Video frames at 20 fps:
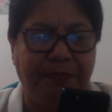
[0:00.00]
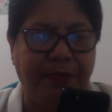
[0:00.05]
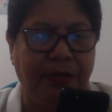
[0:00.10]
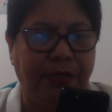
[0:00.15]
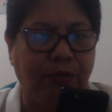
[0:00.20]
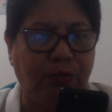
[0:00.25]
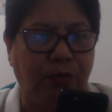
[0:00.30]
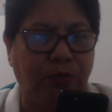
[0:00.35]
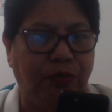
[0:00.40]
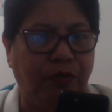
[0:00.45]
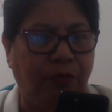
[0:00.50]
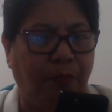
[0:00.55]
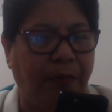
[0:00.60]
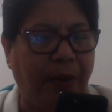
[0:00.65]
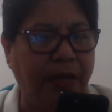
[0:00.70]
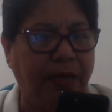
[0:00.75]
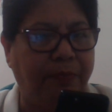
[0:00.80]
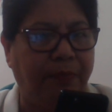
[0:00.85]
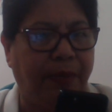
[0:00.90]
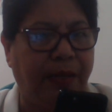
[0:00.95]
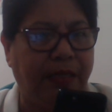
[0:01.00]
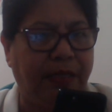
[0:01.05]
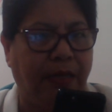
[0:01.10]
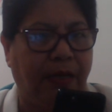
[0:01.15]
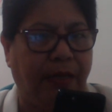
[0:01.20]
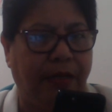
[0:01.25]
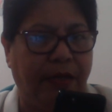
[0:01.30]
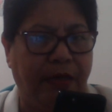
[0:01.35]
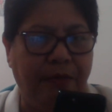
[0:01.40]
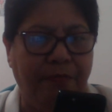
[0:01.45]
it to Dubai by
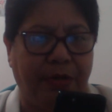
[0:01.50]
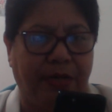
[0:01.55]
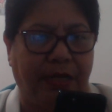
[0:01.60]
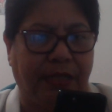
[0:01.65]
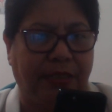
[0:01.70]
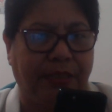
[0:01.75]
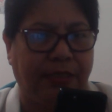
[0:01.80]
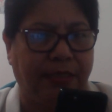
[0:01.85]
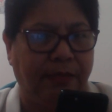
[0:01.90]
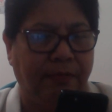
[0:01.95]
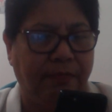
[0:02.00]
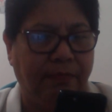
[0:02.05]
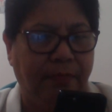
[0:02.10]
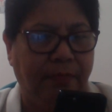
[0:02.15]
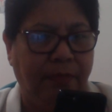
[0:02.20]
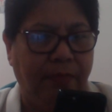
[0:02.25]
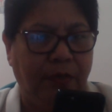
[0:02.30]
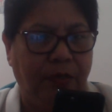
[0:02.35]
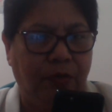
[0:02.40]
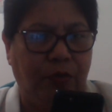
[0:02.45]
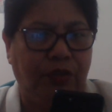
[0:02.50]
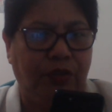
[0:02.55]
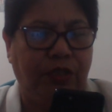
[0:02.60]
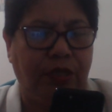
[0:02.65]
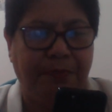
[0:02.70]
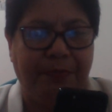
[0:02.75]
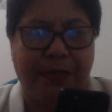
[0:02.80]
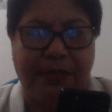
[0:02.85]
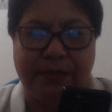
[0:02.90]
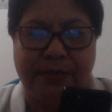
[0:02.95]
Emirates. You
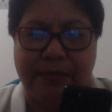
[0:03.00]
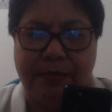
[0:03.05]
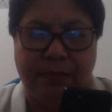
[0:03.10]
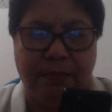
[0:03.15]
ship it.